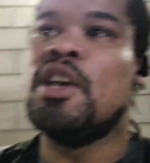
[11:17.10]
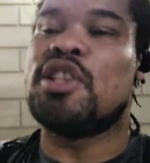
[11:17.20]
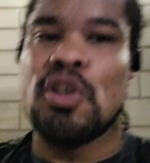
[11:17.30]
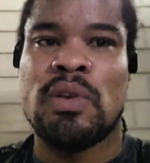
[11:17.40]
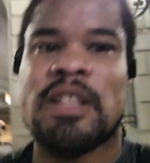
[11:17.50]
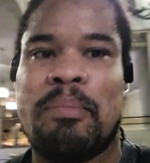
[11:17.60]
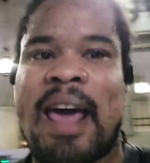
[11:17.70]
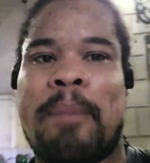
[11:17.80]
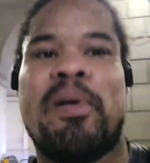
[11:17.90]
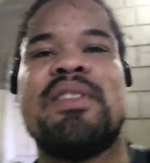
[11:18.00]
as soon as a
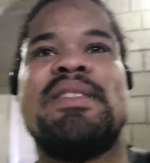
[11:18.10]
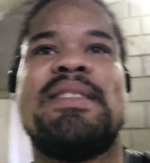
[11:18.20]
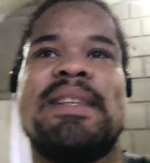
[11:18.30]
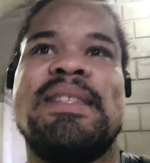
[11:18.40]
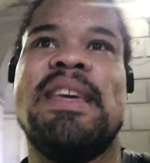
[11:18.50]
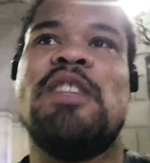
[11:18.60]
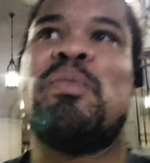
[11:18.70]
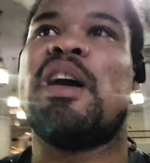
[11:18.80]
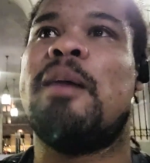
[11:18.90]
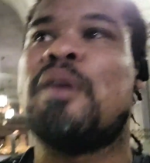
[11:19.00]
black person succeeds,
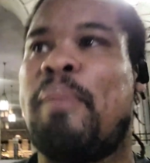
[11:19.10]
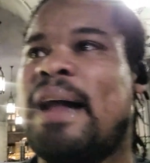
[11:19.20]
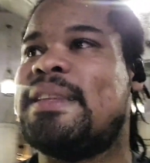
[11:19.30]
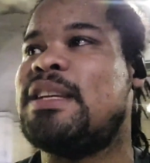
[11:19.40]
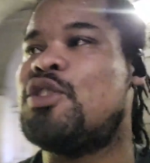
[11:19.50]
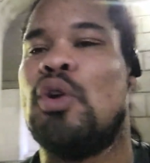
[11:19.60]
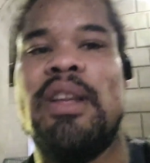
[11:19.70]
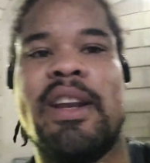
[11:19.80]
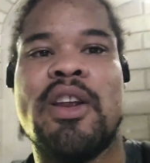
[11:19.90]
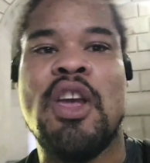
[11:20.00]
become a politician or a
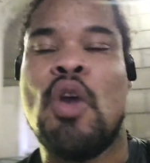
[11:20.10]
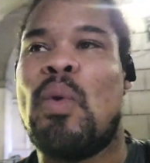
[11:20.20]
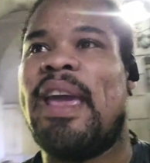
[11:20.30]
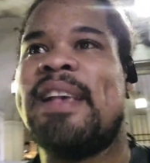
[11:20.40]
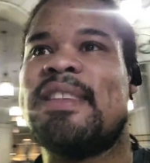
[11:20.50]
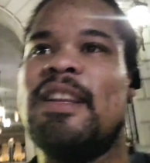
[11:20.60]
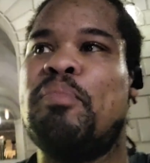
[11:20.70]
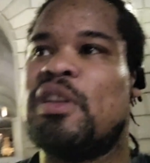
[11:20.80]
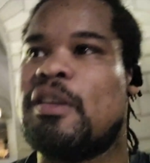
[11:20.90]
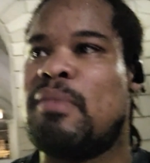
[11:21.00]
leader, we instantly
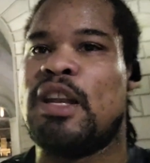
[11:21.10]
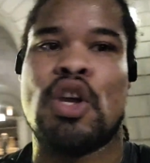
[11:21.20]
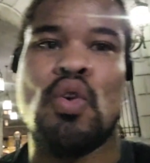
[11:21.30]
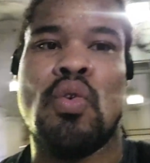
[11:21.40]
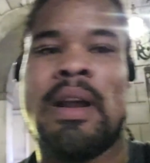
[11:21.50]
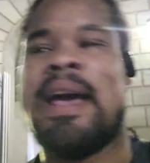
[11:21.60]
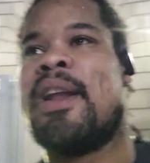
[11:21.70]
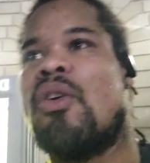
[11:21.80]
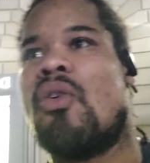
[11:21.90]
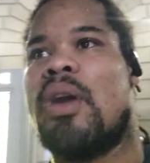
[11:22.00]
put them in the coon
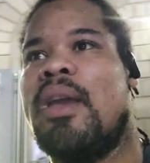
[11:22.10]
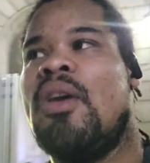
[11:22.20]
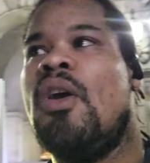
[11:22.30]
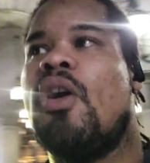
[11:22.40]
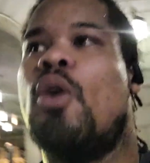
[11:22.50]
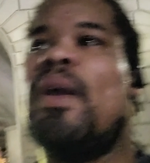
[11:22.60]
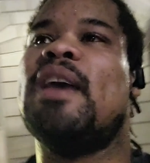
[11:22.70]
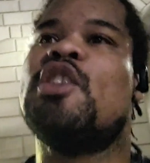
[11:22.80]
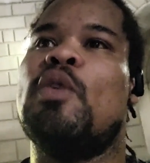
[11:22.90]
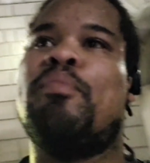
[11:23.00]
category, or we
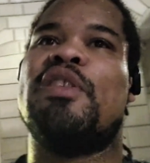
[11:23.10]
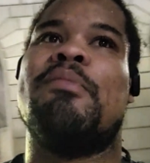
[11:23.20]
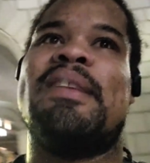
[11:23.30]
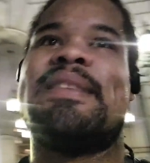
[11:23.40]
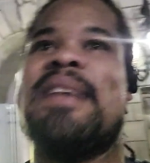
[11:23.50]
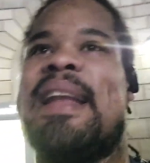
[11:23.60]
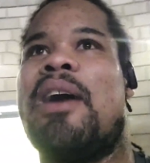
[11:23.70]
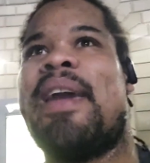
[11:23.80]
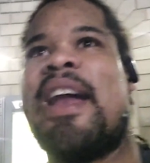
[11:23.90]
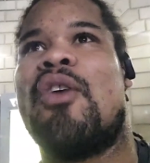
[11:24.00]
instantly put them in the
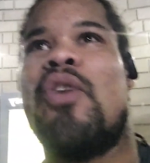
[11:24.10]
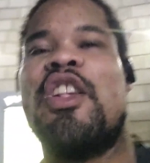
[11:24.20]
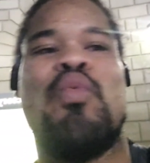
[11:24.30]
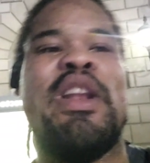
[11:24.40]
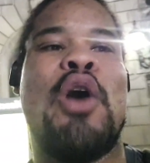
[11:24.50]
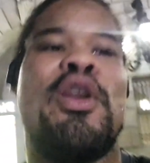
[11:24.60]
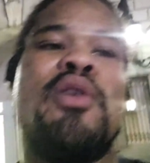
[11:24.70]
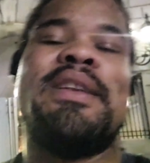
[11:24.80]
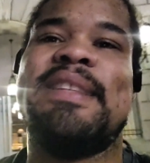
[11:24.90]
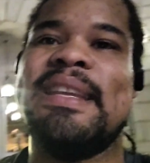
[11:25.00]
sellout category, because we don't know
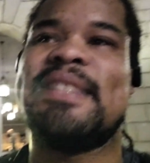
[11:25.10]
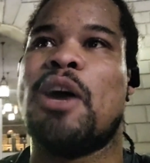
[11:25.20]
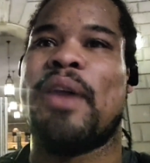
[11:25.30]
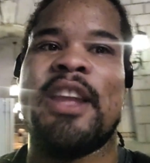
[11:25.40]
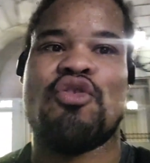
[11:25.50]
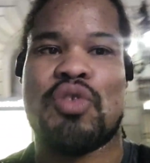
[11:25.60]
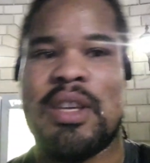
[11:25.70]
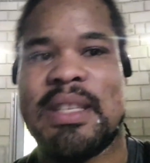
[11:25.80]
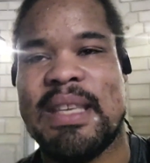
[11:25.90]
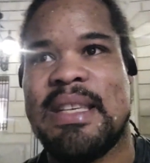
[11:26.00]
the detailed
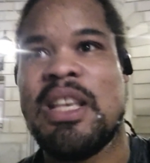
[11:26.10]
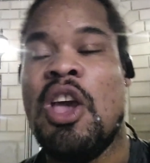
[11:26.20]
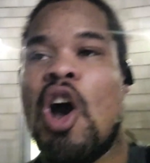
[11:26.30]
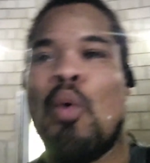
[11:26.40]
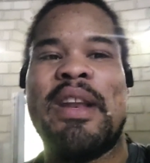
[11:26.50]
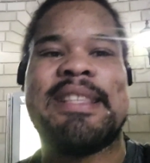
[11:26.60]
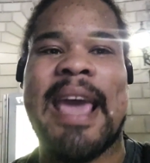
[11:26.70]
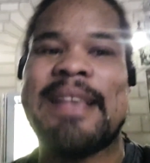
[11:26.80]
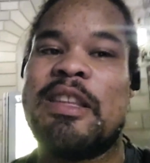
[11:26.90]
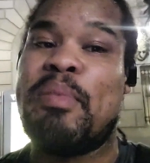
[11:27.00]
intricacies of what it
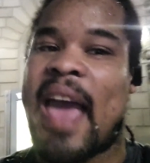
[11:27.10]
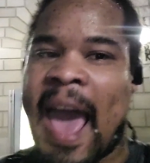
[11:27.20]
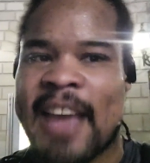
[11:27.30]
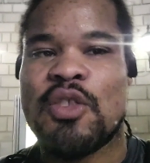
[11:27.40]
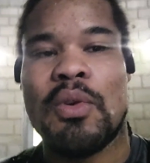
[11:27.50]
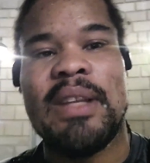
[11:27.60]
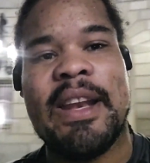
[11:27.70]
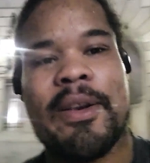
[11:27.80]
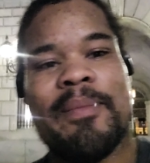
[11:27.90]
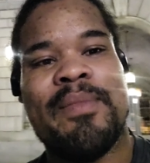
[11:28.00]
takes to be an actual leader.